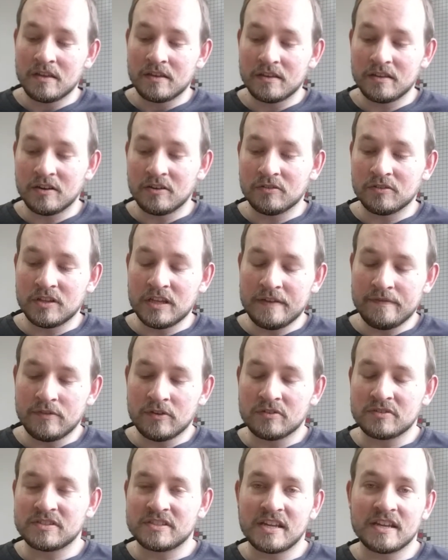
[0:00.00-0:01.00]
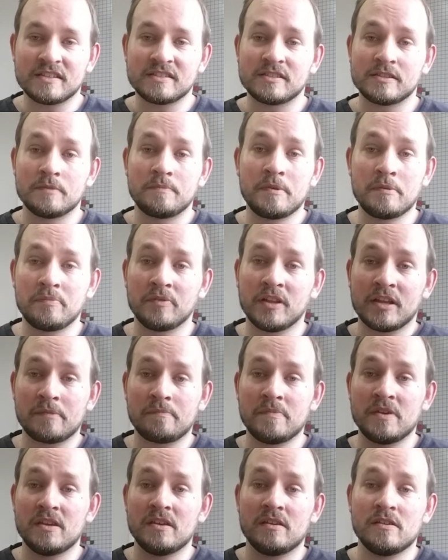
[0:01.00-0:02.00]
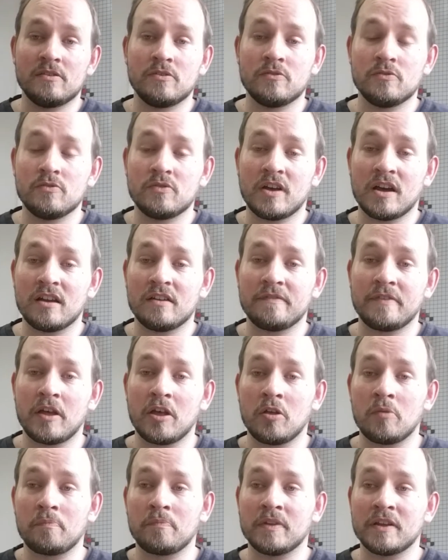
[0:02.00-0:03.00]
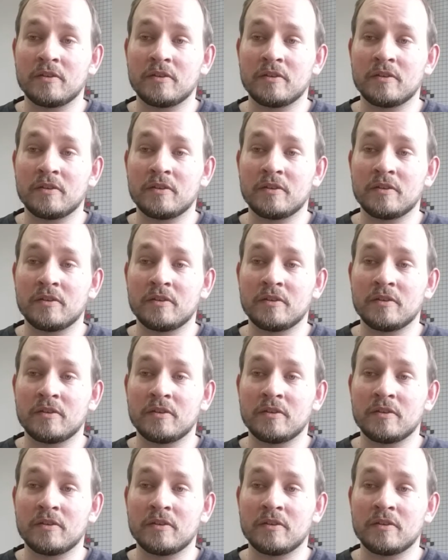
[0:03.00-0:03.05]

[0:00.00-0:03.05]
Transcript: Leave those tests to people like me who kind of help,